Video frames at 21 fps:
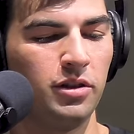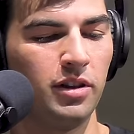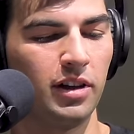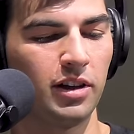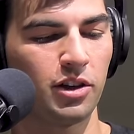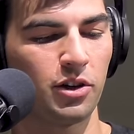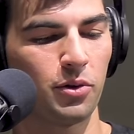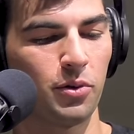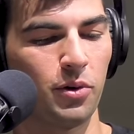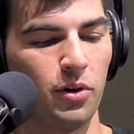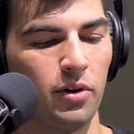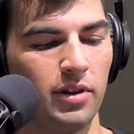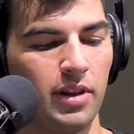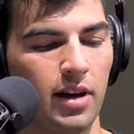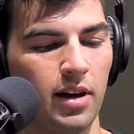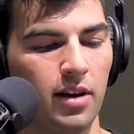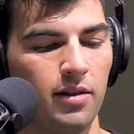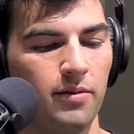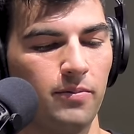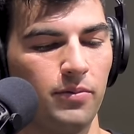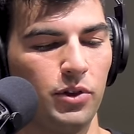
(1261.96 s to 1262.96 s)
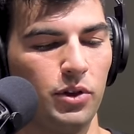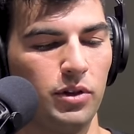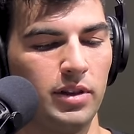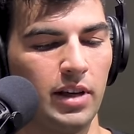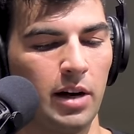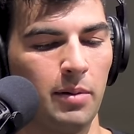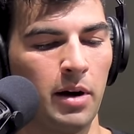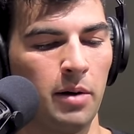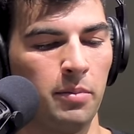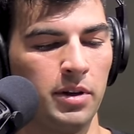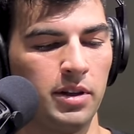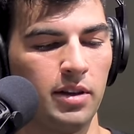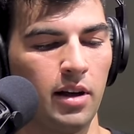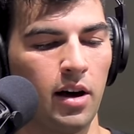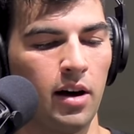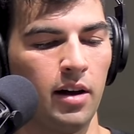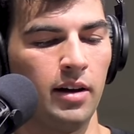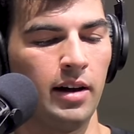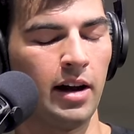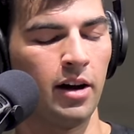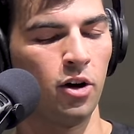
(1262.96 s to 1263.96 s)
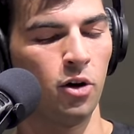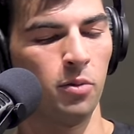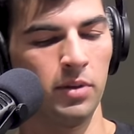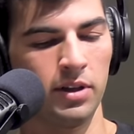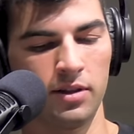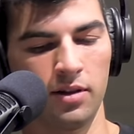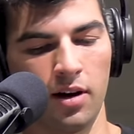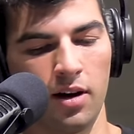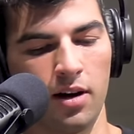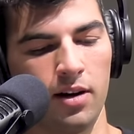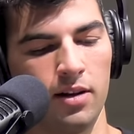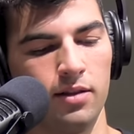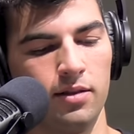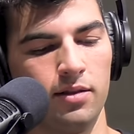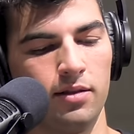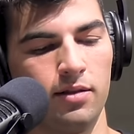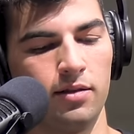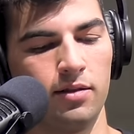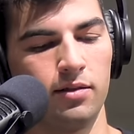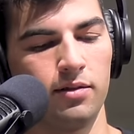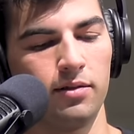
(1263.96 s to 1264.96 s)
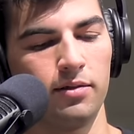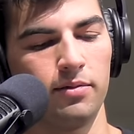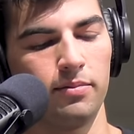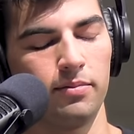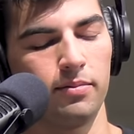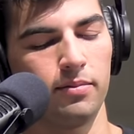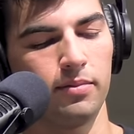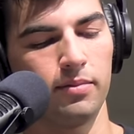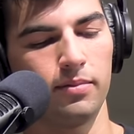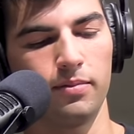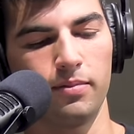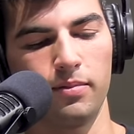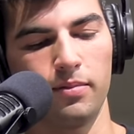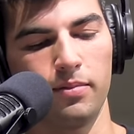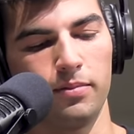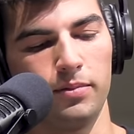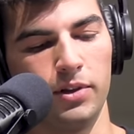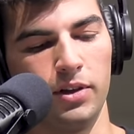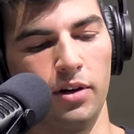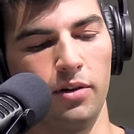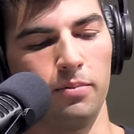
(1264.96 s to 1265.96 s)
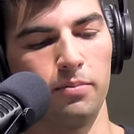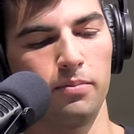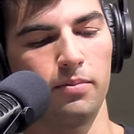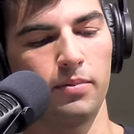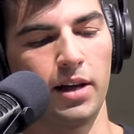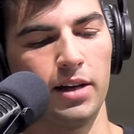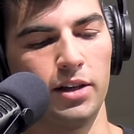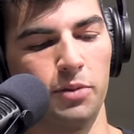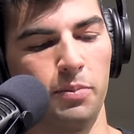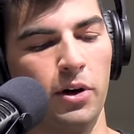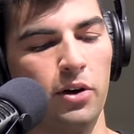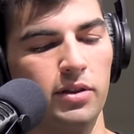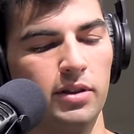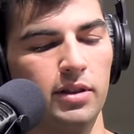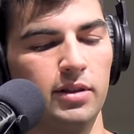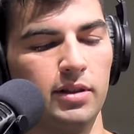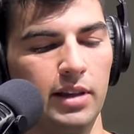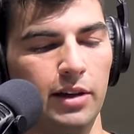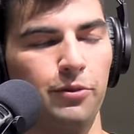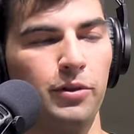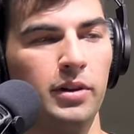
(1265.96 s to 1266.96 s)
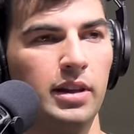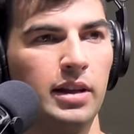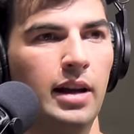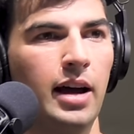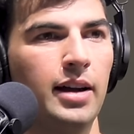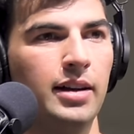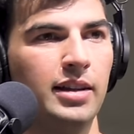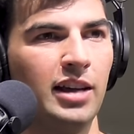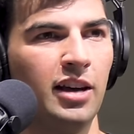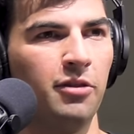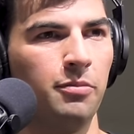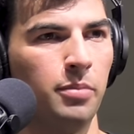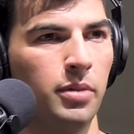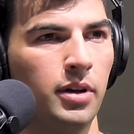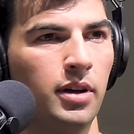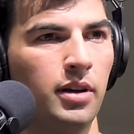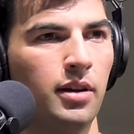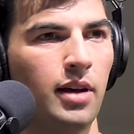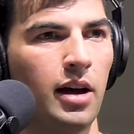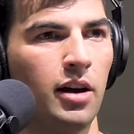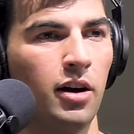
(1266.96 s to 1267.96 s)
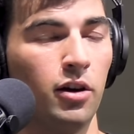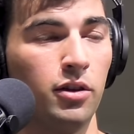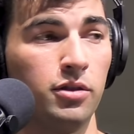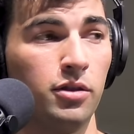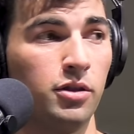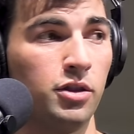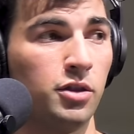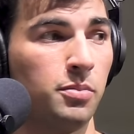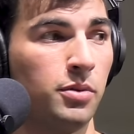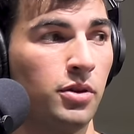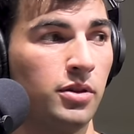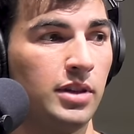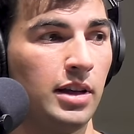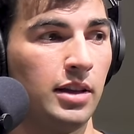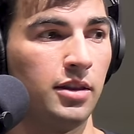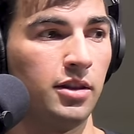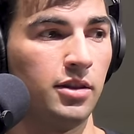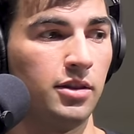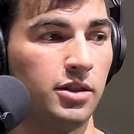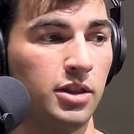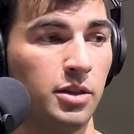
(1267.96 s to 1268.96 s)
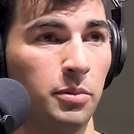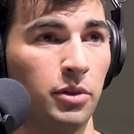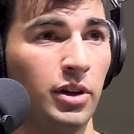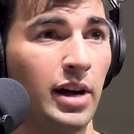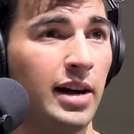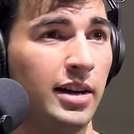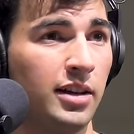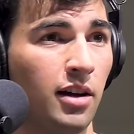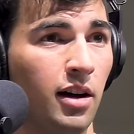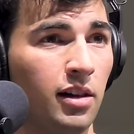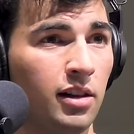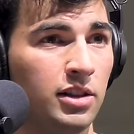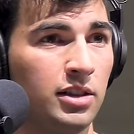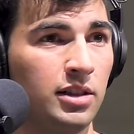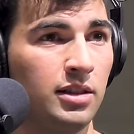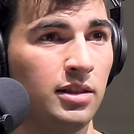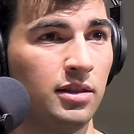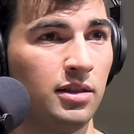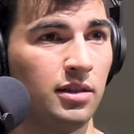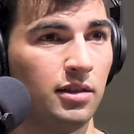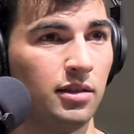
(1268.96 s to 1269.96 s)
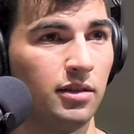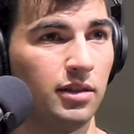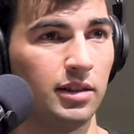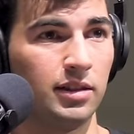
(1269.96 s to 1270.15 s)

you this quote that you said about Mossad. And I know Mossad's, you know, I suppose it's different than IDF, but I'd also suppose that there's similar ideologies.